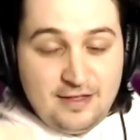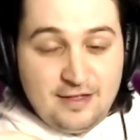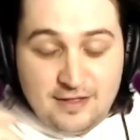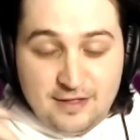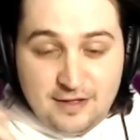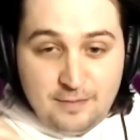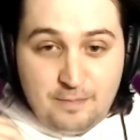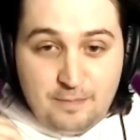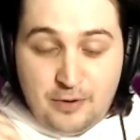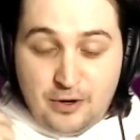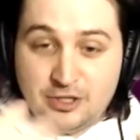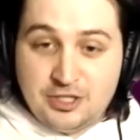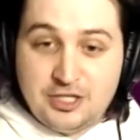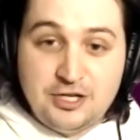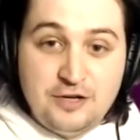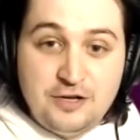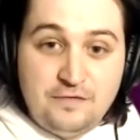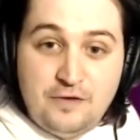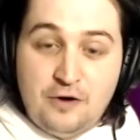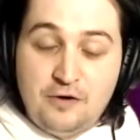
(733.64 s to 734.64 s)
the person
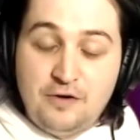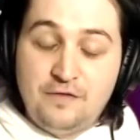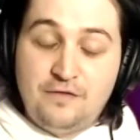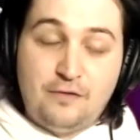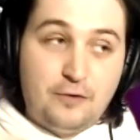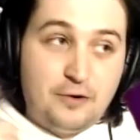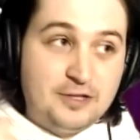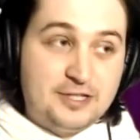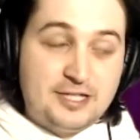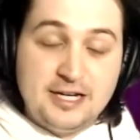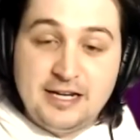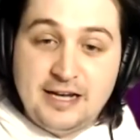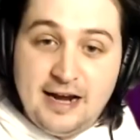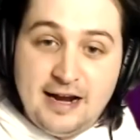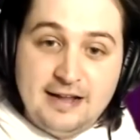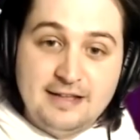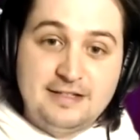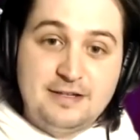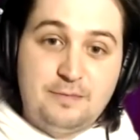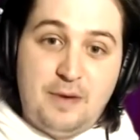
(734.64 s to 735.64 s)
you voted for didn't
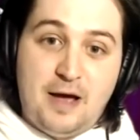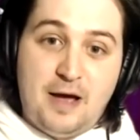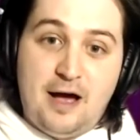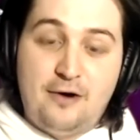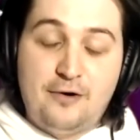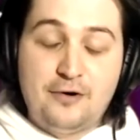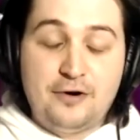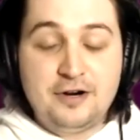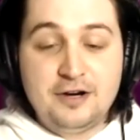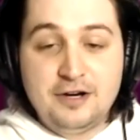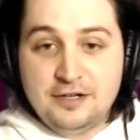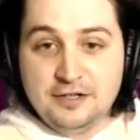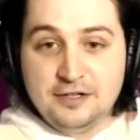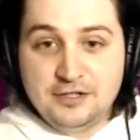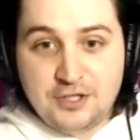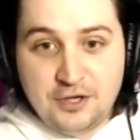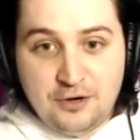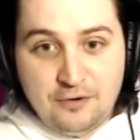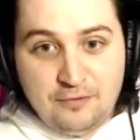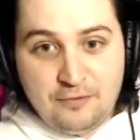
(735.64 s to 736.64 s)
get into power
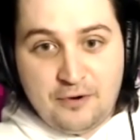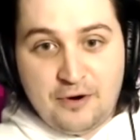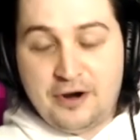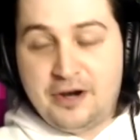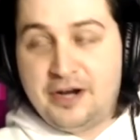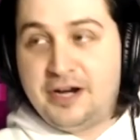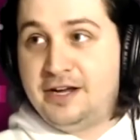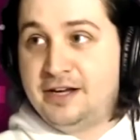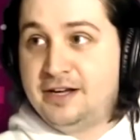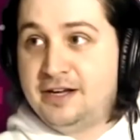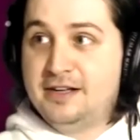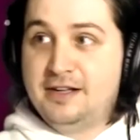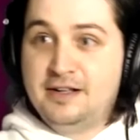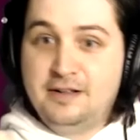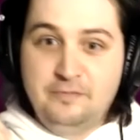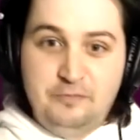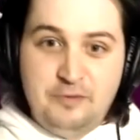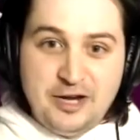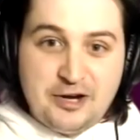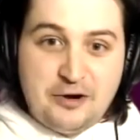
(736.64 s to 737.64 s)
don't worry
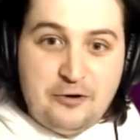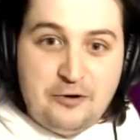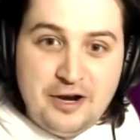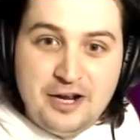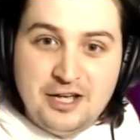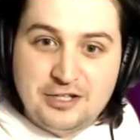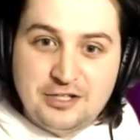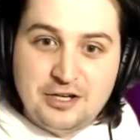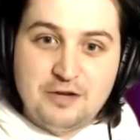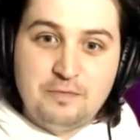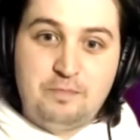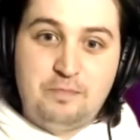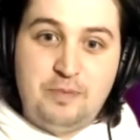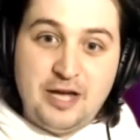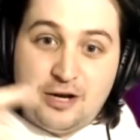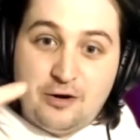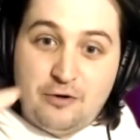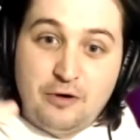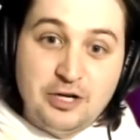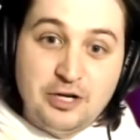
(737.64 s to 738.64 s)
Bitcoin is
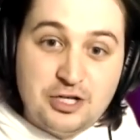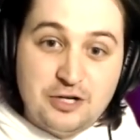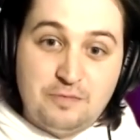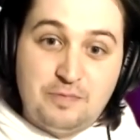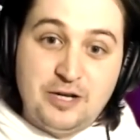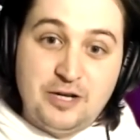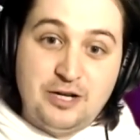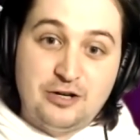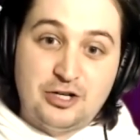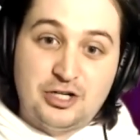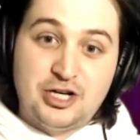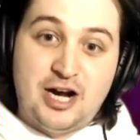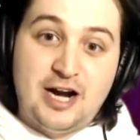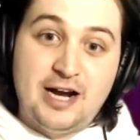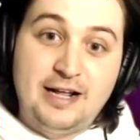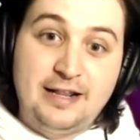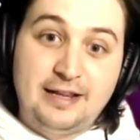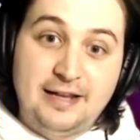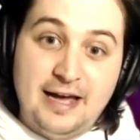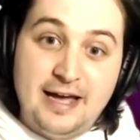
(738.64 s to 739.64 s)
Bitcoin should be your
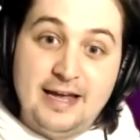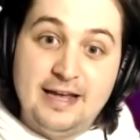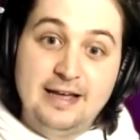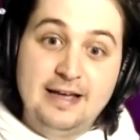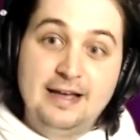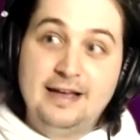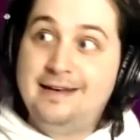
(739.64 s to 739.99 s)
shining light,